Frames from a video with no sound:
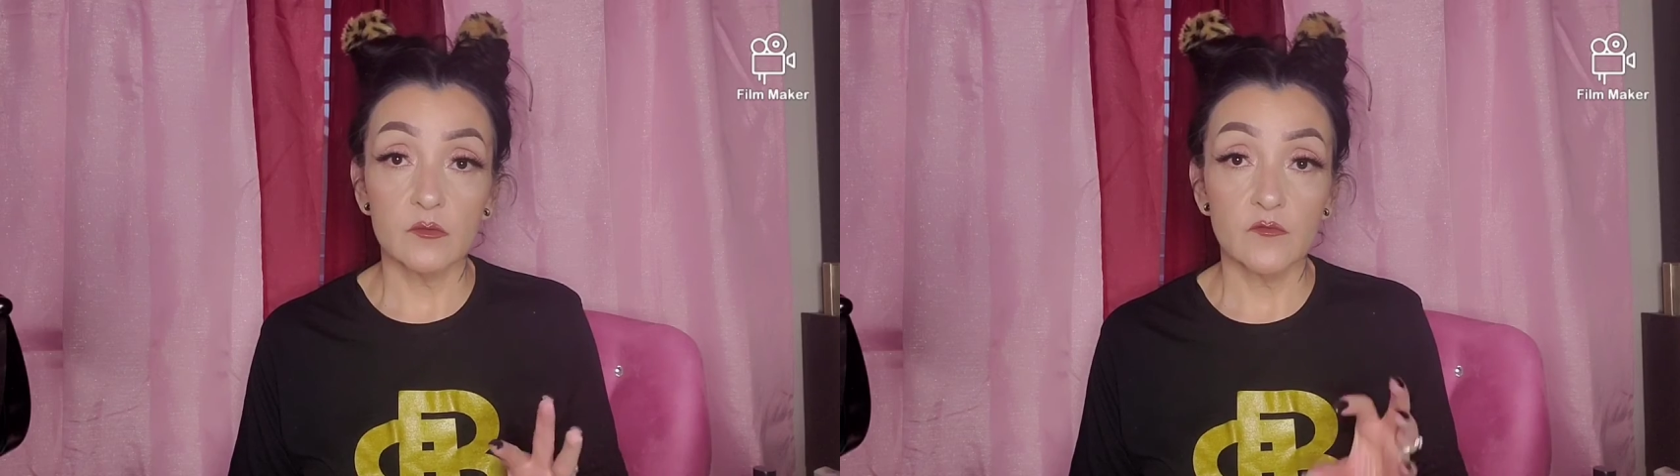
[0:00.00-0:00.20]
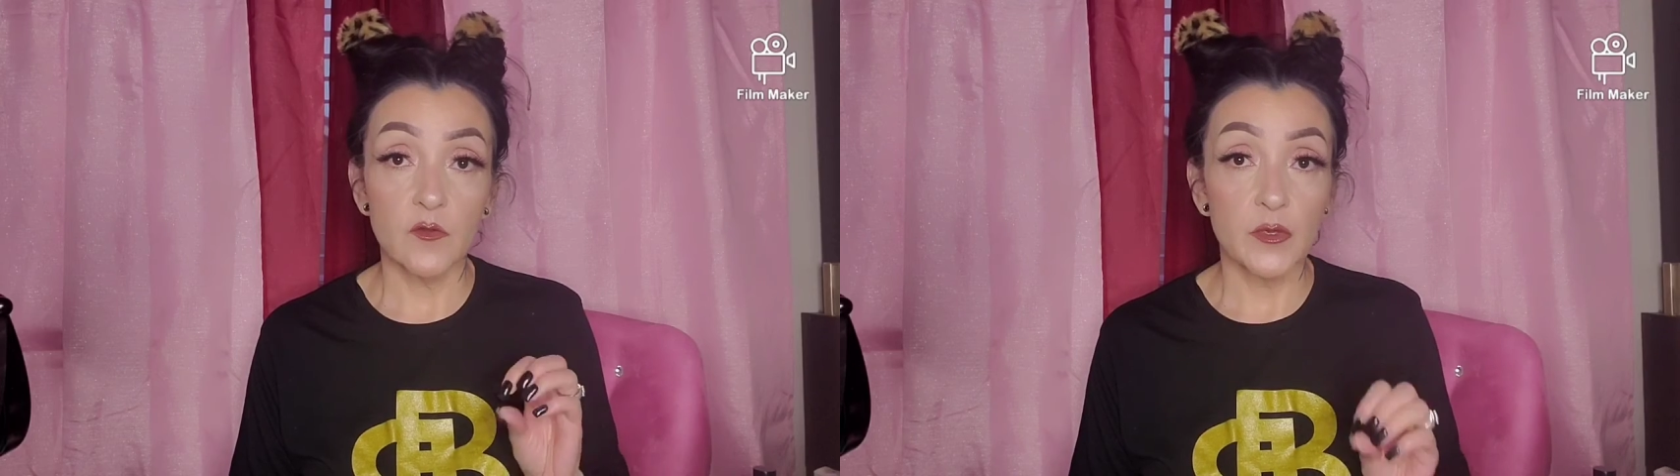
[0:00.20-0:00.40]

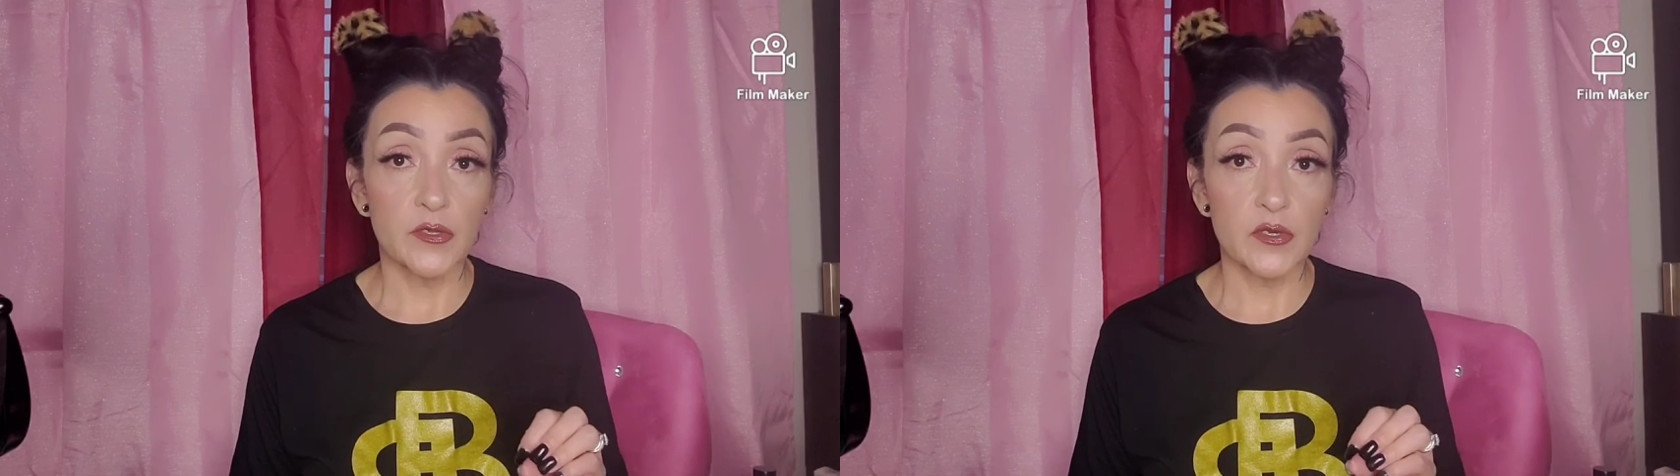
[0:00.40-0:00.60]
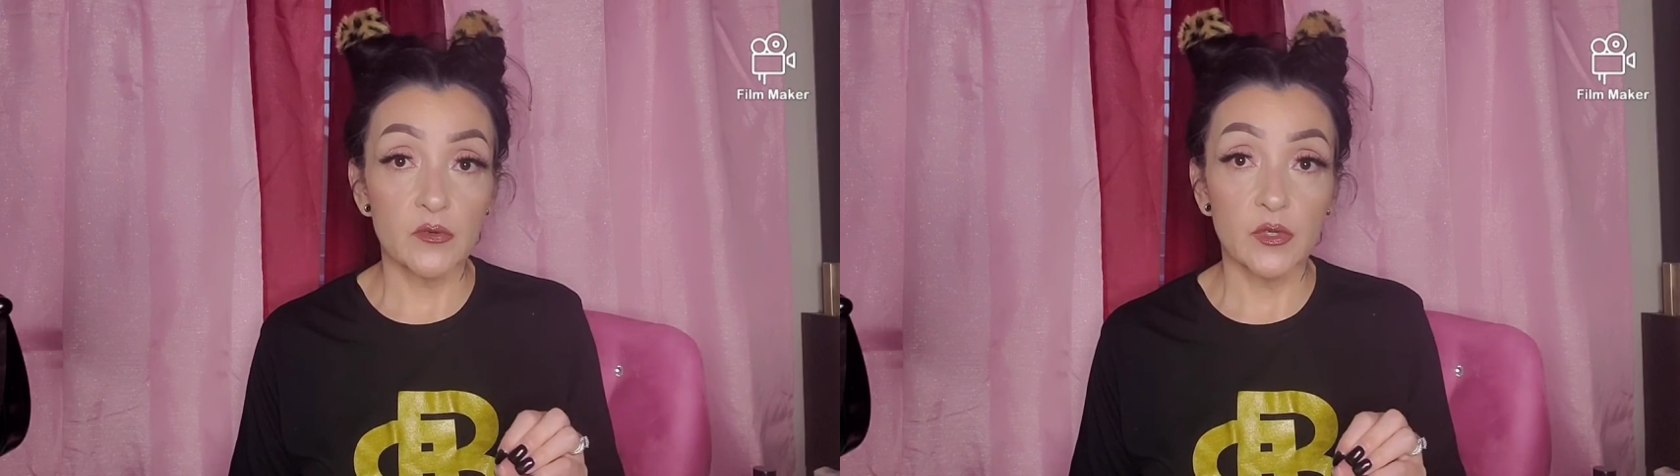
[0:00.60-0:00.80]

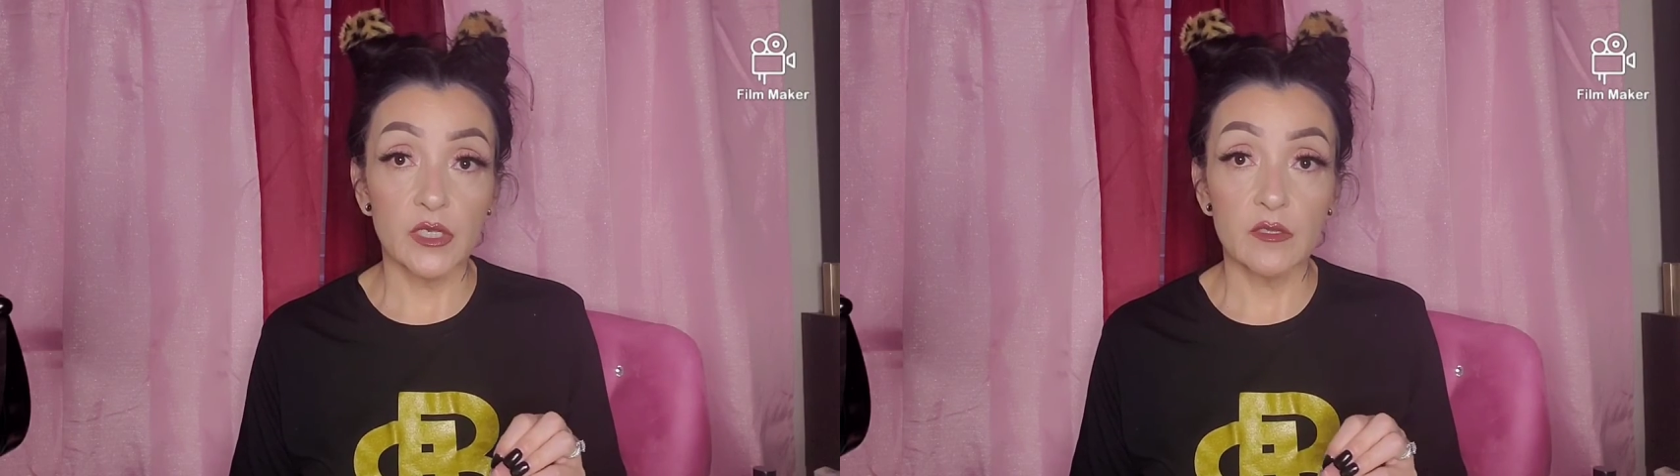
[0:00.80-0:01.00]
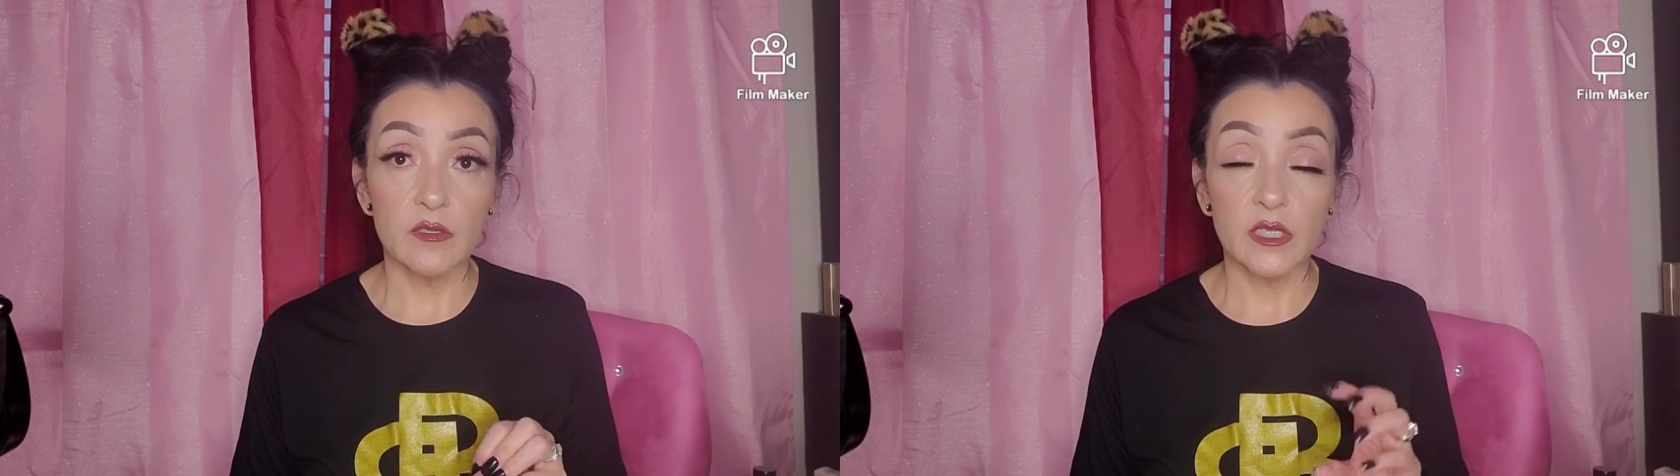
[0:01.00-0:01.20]
familiar
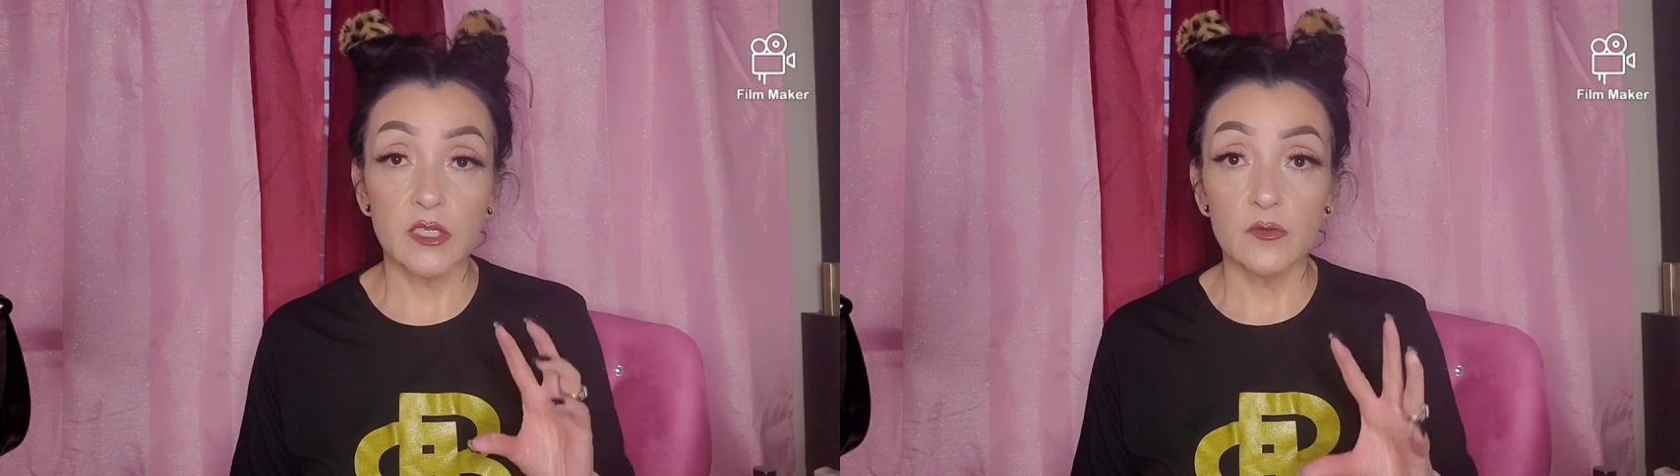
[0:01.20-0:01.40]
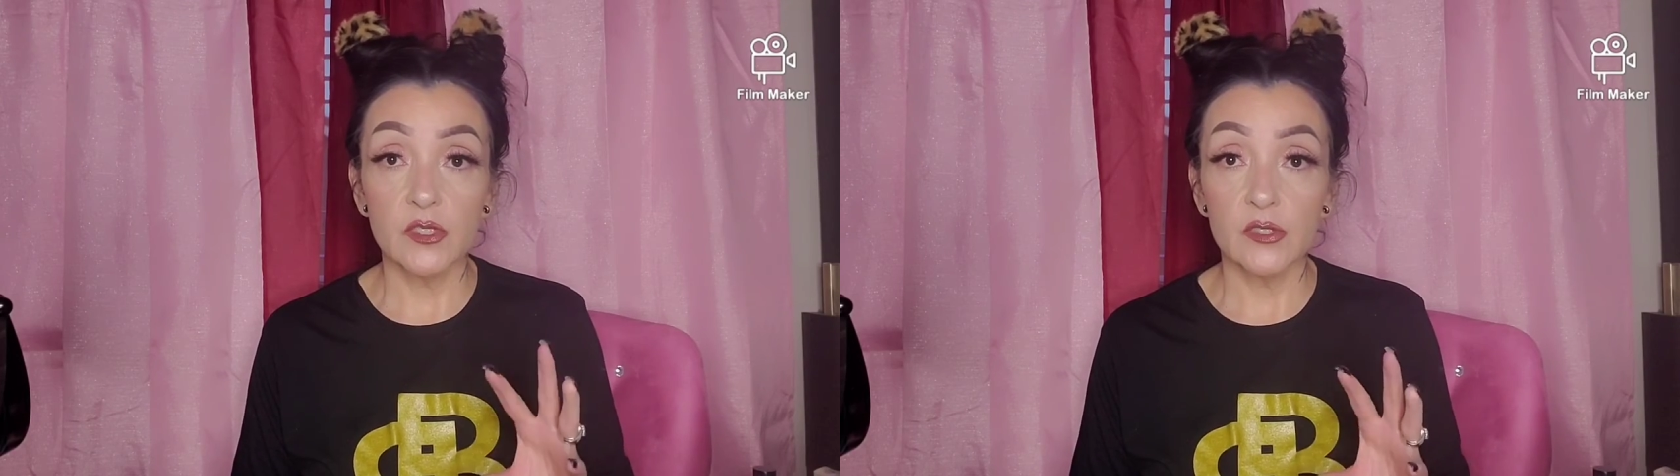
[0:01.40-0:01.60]
with like
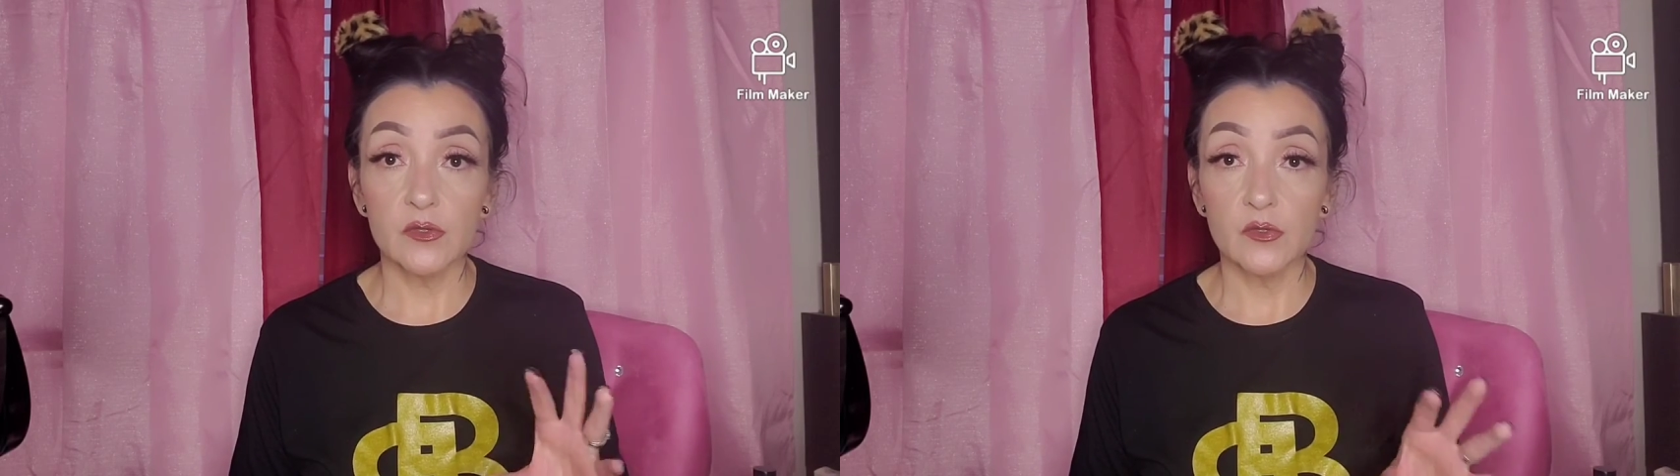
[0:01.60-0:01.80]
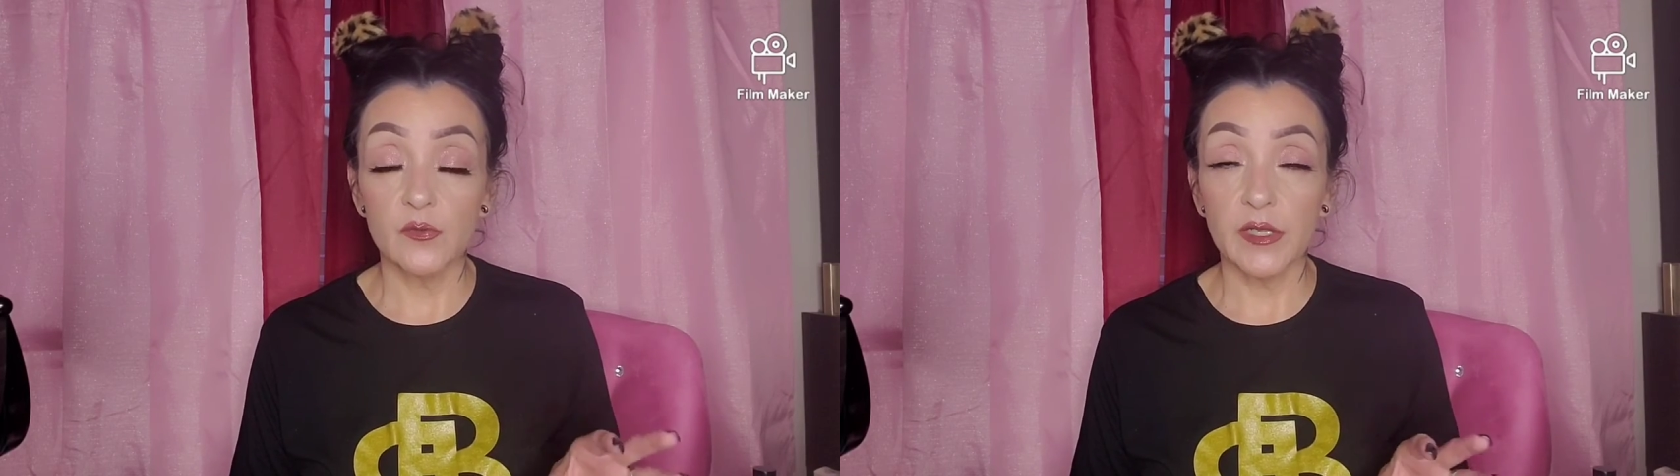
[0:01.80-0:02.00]

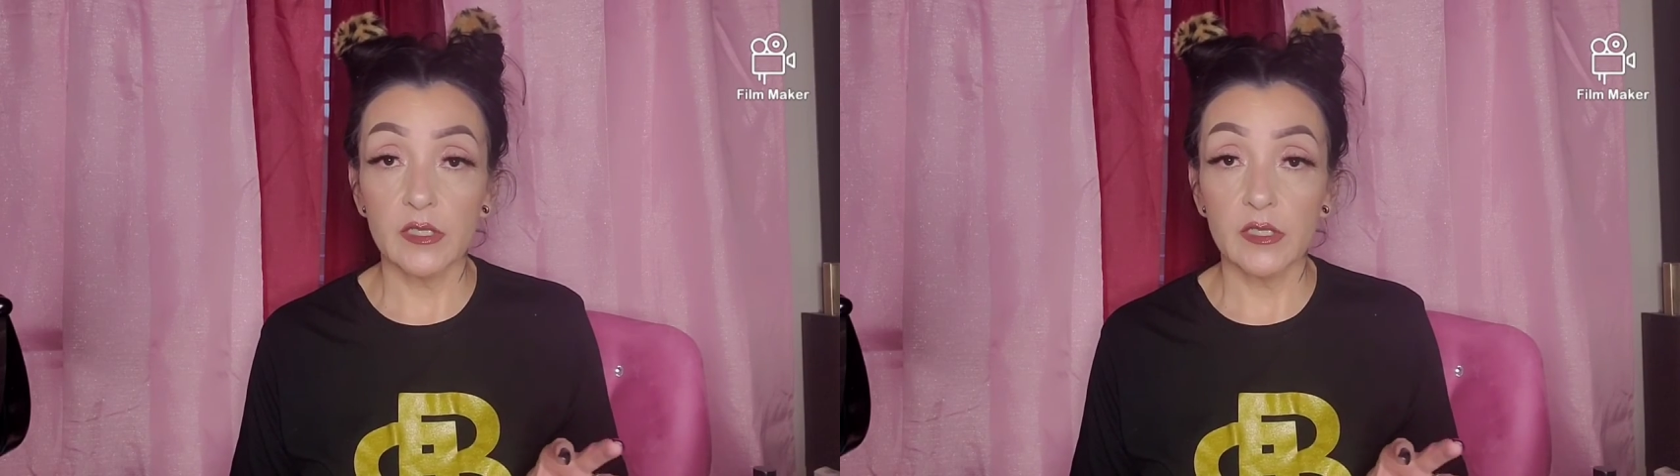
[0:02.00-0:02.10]
YouTube